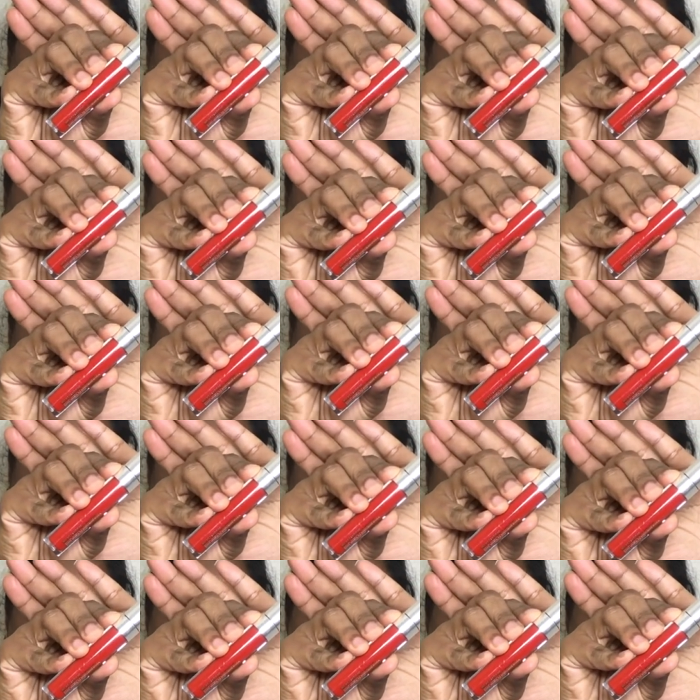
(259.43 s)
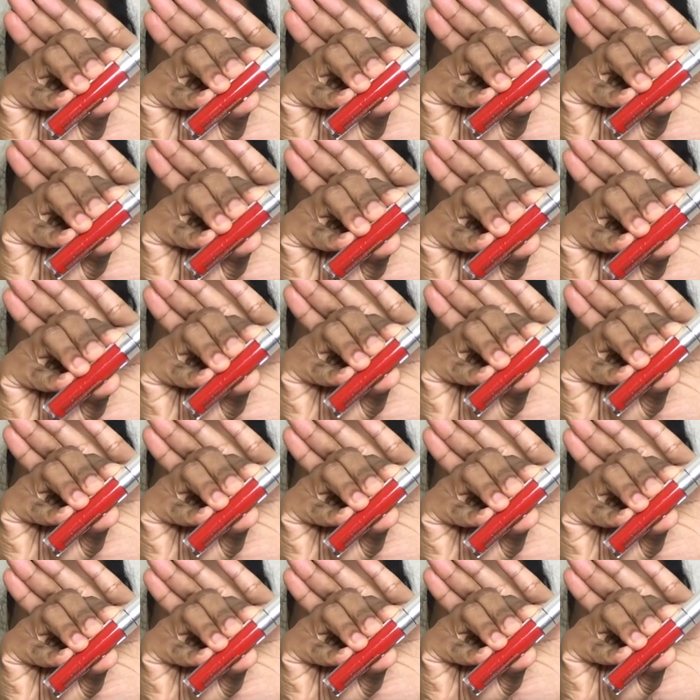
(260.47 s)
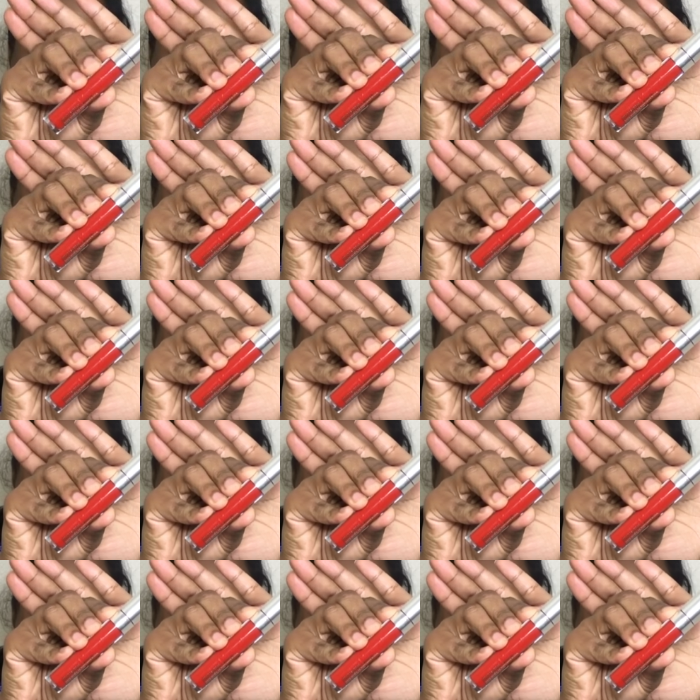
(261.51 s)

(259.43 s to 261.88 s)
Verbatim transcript: i think it actually suits all skin types